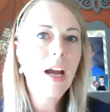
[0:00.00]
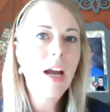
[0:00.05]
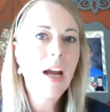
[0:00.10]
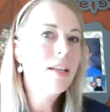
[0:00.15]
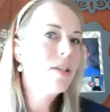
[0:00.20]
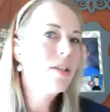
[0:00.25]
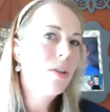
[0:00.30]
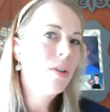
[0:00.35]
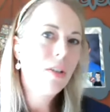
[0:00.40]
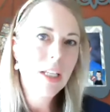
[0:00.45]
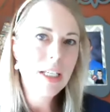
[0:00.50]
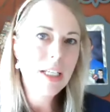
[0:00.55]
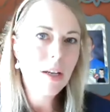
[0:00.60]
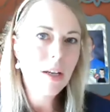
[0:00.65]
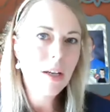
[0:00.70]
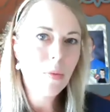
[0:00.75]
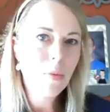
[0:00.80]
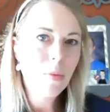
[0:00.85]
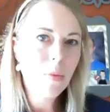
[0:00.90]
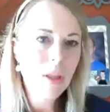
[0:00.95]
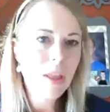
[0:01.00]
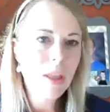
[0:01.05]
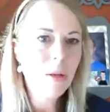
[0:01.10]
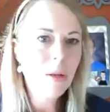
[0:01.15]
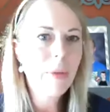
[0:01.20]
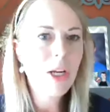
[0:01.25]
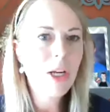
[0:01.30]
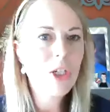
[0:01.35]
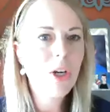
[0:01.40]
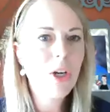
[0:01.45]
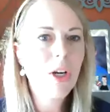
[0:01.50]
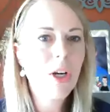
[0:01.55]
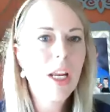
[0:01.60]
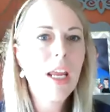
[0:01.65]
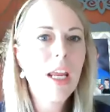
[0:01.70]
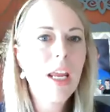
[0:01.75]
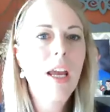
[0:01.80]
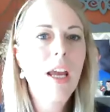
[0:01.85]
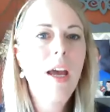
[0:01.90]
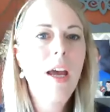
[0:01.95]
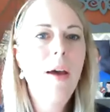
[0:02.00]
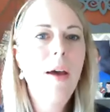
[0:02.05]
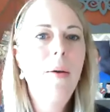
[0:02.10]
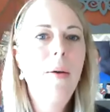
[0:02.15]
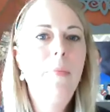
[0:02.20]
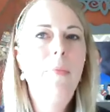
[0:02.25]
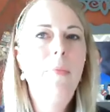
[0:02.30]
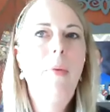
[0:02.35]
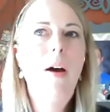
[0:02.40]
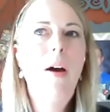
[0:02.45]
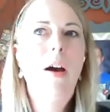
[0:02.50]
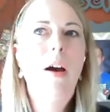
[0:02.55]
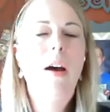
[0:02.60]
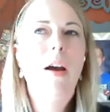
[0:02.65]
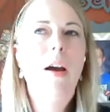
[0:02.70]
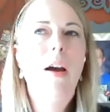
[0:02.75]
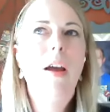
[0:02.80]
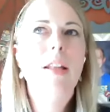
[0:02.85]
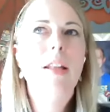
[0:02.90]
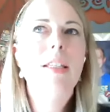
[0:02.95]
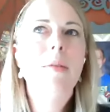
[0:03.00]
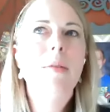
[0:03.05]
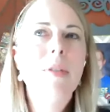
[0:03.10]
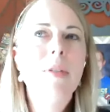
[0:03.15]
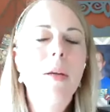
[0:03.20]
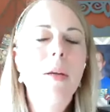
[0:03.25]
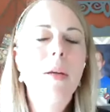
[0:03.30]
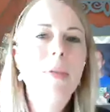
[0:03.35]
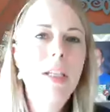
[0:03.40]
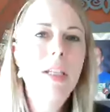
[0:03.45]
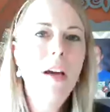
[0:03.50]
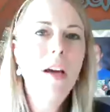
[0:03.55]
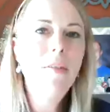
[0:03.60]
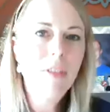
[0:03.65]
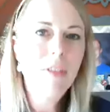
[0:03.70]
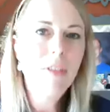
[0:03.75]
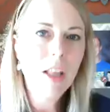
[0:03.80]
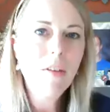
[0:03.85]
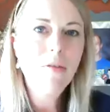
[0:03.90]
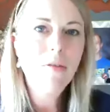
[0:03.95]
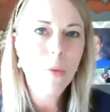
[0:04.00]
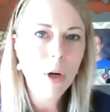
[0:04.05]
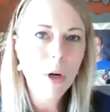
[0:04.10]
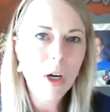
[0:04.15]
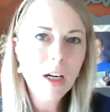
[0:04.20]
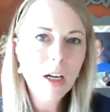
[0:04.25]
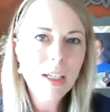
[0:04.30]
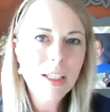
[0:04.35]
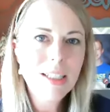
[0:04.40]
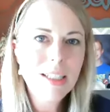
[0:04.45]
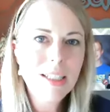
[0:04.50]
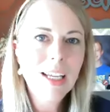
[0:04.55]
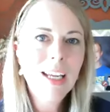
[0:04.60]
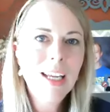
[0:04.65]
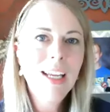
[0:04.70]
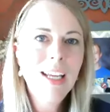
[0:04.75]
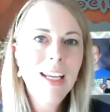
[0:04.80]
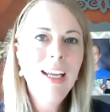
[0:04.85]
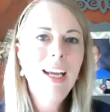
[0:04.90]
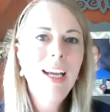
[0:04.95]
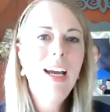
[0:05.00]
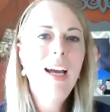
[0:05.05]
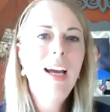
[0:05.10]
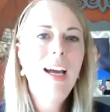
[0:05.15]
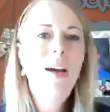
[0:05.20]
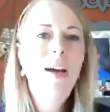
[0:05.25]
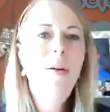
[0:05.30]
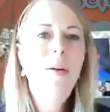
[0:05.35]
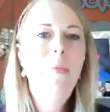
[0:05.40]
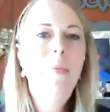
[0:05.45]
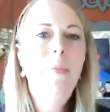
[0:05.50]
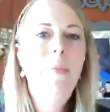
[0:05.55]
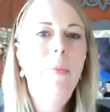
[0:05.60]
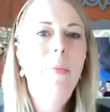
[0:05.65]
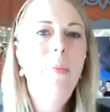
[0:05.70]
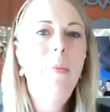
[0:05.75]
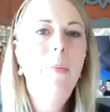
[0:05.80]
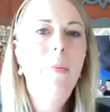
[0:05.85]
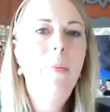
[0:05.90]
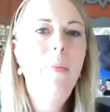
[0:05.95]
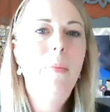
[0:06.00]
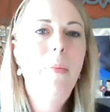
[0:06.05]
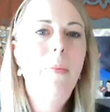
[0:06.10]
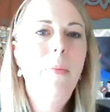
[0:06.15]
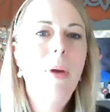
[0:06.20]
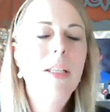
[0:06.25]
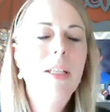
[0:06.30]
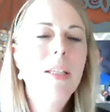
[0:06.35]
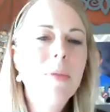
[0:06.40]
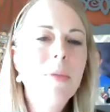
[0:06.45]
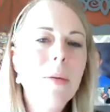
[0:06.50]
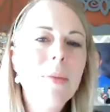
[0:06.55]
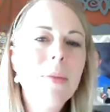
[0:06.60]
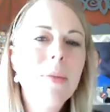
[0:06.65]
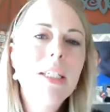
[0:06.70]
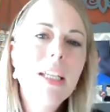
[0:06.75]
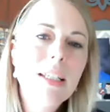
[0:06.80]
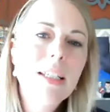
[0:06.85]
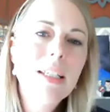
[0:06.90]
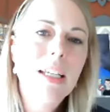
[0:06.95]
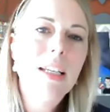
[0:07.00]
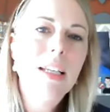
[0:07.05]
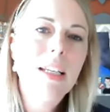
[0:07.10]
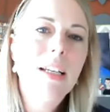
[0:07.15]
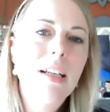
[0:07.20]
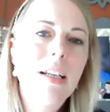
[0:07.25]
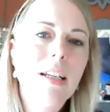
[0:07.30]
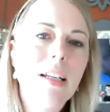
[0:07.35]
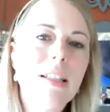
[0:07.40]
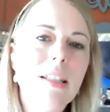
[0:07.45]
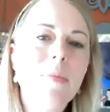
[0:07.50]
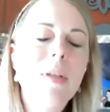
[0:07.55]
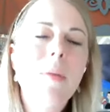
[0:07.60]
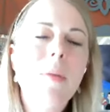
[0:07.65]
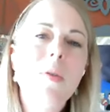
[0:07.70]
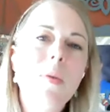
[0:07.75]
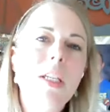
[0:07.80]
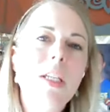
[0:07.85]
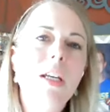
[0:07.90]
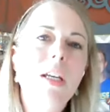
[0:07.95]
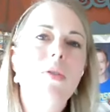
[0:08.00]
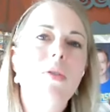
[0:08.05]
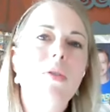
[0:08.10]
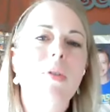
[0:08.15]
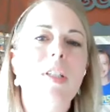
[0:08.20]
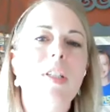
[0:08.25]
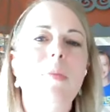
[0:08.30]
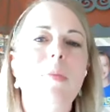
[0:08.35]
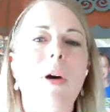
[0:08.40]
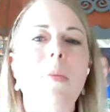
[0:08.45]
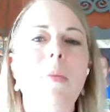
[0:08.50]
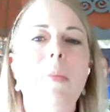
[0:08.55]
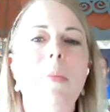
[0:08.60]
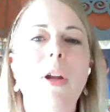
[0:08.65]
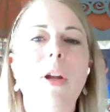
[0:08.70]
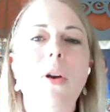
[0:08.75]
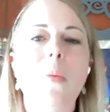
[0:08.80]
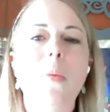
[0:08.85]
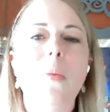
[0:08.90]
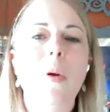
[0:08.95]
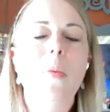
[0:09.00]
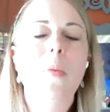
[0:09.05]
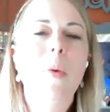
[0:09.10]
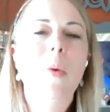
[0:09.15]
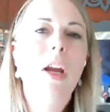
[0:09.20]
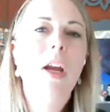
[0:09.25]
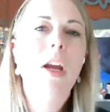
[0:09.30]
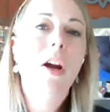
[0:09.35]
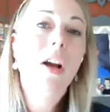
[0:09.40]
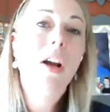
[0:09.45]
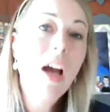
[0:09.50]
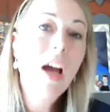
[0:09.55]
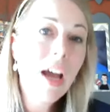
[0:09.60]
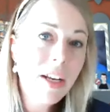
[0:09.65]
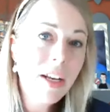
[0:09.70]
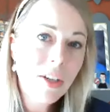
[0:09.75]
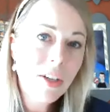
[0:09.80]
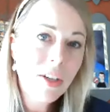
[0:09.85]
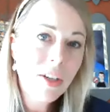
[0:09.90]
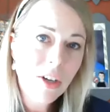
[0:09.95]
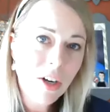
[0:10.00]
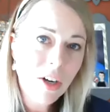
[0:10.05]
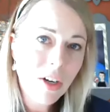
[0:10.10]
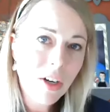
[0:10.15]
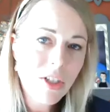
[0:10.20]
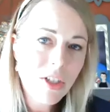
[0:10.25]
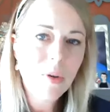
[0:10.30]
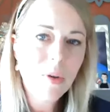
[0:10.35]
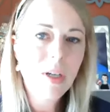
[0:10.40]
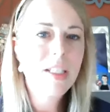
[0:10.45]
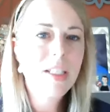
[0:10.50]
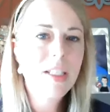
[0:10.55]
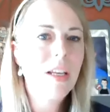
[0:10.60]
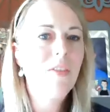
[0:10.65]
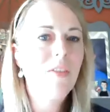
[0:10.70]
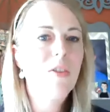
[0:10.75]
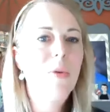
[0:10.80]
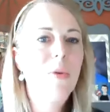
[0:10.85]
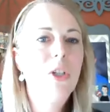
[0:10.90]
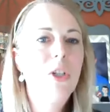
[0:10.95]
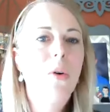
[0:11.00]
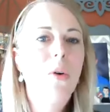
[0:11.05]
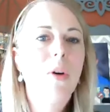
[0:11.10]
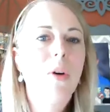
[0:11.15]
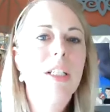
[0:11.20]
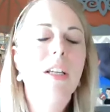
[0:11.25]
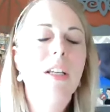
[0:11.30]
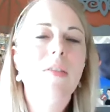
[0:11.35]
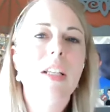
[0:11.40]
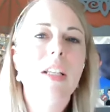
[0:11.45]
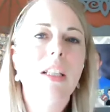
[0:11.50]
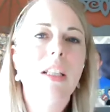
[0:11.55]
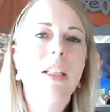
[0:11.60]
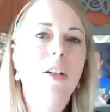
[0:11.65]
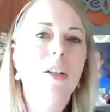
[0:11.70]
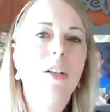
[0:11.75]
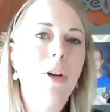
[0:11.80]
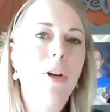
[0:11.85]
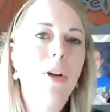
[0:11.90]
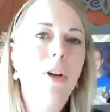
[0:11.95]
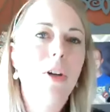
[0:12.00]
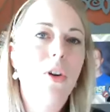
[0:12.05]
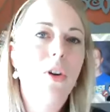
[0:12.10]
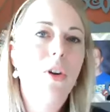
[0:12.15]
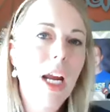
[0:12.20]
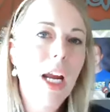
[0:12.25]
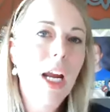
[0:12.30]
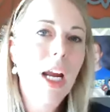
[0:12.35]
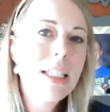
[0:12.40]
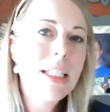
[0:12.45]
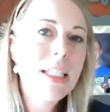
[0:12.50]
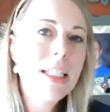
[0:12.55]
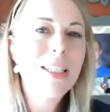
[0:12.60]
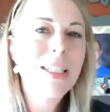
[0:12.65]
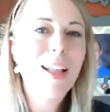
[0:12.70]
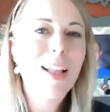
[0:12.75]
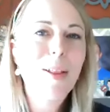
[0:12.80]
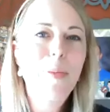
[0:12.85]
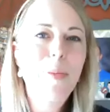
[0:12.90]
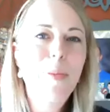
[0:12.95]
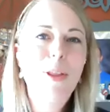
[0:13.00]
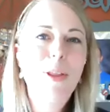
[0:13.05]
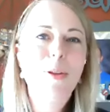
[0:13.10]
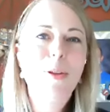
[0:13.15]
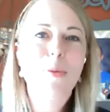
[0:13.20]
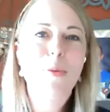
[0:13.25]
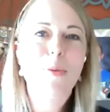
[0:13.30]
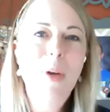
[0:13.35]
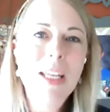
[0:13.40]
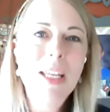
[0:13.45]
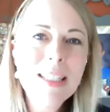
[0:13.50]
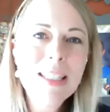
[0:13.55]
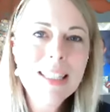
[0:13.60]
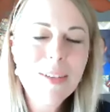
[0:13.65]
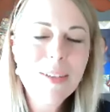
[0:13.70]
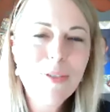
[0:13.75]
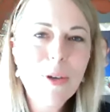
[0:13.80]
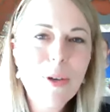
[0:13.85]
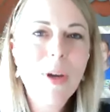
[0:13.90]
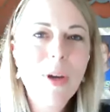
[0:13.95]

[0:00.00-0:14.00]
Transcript: I certainly did within my journey. Um, and sometimes tough love works. Uh, and sometimes it doesn't. Sometimes we tend to respond better when we are kinder to ourselves. We show ourselves a little bit of grace and we celebrate those wins.